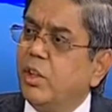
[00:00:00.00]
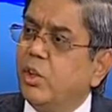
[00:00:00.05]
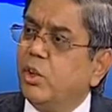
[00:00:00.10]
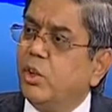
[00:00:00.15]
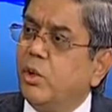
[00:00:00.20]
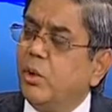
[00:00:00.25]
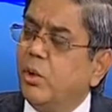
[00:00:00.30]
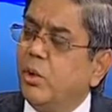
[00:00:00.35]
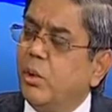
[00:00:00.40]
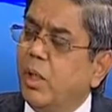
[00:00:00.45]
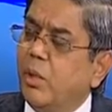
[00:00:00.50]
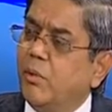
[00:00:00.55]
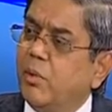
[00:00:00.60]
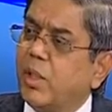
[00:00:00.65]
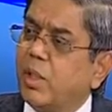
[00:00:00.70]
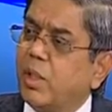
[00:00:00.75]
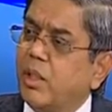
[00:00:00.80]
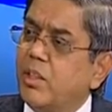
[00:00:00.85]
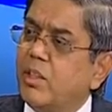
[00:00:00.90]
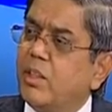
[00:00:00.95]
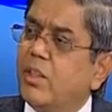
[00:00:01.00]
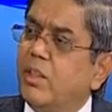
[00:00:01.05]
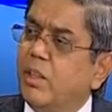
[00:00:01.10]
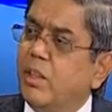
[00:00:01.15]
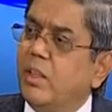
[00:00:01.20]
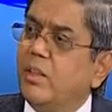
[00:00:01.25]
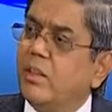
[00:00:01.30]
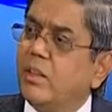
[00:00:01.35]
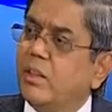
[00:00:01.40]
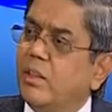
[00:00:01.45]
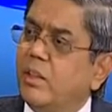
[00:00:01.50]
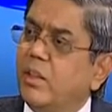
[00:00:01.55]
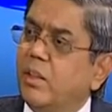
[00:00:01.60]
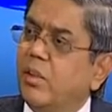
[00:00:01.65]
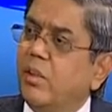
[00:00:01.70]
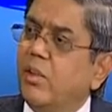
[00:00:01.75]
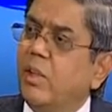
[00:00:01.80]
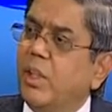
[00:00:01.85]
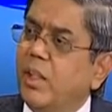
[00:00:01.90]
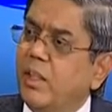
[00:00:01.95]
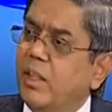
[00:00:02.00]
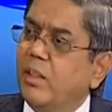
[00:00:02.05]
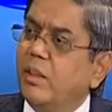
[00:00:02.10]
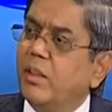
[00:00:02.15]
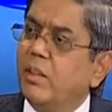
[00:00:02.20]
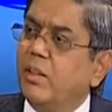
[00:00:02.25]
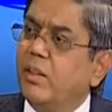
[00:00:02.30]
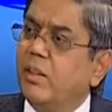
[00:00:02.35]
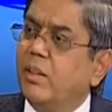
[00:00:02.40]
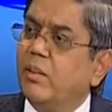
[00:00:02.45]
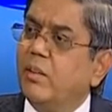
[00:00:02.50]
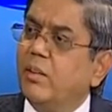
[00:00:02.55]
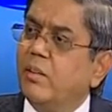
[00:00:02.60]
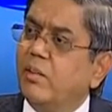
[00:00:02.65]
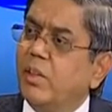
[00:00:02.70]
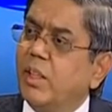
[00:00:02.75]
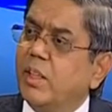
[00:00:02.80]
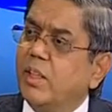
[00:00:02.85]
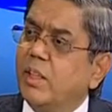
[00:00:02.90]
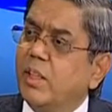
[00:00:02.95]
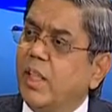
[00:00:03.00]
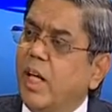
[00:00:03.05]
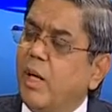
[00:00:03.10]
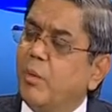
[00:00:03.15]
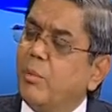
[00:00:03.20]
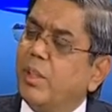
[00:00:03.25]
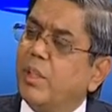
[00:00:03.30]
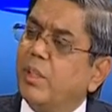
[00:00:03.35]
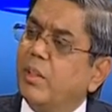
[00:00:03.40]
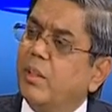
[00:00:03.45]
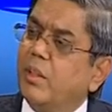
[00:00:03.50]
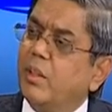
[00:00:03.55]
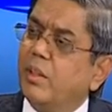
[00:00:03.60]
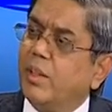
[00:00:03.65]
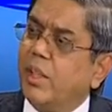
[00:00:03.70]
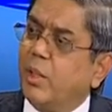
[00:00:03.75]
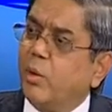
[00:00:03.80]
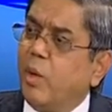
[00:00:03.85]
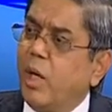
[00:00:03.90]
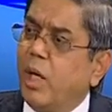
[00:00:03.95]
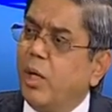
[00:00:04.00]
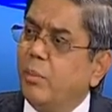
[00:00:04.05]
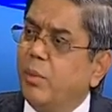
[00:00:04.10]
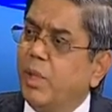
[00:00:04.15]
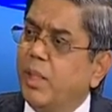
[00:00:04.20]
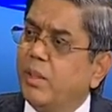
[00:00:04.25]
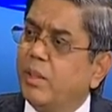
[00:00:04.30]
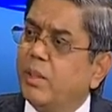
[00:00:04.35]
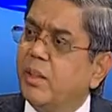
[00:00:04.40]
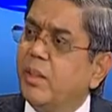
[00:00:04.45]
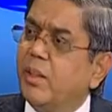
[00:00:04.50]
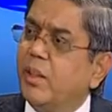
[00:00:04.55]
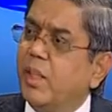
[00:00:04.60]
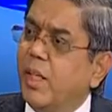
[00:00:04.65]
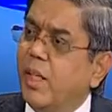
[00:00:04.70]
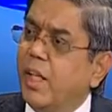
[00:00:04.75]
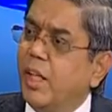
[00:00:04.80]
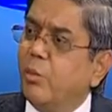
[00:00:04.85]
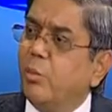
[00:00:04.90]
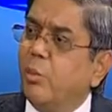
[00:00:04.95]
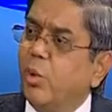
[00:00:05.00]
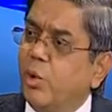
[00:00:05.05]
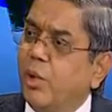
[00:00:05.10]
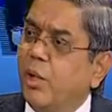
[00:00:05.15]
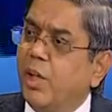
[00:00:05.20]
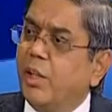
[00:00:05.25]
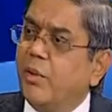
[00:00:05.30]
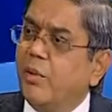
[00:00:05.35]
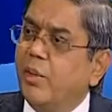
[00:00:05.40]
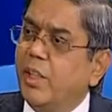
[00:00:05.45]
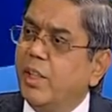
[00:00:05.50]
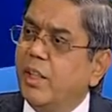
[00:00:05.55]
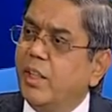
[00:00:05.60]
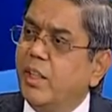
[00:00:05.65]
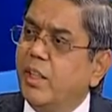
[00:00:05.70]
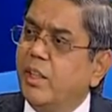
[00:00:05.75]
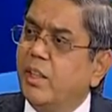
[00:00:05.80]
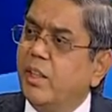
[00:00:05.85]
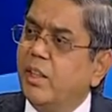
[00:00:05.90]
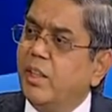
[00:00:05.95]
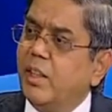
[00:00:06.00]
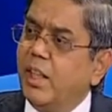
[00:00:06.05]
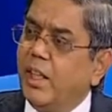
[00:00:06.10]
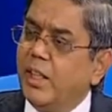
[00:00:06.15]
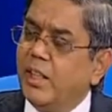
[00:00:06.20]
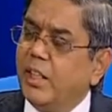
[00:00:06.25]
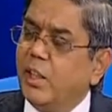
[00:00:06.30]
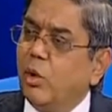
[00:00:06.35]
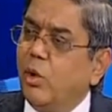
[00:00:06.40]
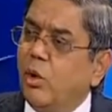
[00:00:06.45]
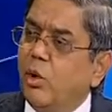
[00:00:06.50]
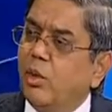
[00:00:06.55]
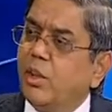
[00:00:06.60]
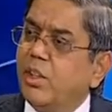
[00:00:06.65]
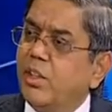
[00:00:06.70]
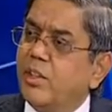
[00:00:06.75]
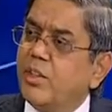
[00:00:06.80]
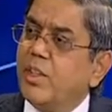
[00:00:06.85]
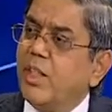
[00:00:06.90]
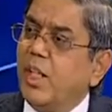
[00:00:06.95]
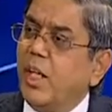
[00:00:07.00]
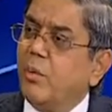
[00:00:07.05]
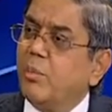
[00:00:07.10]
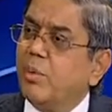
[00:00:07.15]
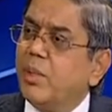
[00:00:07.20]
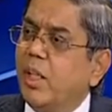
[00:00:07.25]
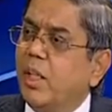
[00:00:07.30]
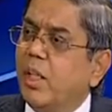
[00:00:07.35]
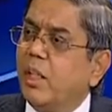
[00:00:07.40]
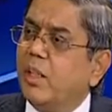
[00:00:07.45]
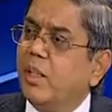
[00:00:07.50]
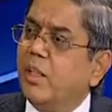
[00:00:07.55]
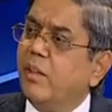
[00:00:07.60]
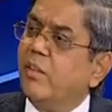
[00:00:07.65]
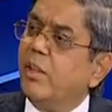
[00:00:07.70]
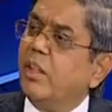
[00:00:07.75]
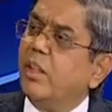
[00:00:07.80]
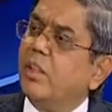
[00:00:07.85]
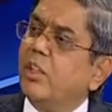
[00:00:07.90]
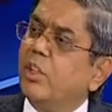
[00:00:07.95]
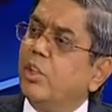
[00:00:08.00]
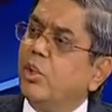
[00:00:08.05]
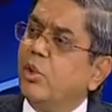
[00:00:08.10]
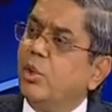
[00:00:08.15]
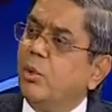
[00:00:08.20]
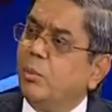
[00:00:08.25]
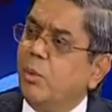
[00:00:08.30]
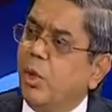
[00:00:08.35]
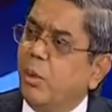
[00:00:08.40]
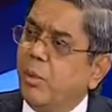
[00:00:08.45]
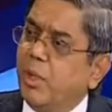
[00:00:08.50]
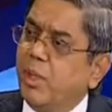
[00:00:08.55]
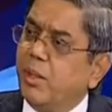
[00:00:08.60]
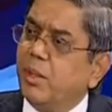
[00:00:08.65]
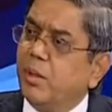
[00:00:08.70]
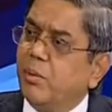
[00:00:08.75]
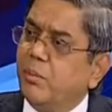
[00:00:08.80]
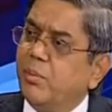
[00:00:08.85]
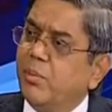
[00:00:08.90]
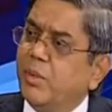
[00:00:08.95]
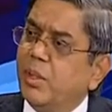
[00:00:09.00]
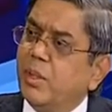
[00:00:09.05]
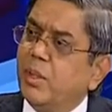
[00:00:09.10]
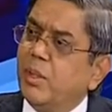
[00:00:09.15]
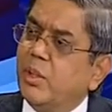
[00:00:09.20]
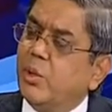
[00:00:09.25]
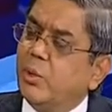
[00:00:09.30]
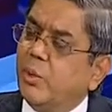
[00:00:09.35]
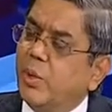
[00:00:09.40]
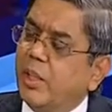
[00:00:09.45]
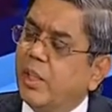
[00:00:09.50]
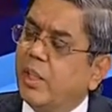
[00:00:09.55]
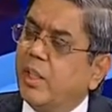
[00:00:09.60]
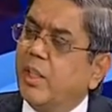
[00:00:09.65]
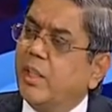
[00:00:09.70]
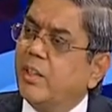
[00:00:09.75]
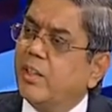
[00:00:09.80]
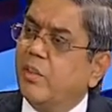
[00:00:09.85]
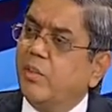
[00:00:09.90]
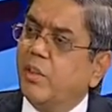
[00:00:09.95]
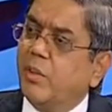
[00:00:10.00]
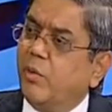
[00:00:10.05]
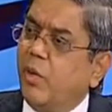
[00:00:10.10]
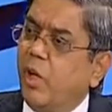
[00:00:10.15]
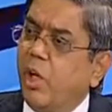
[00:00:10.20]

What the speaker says: So our concern is the working capital requirement and more liquidity. I think all these steps are giving a good momentum to increase our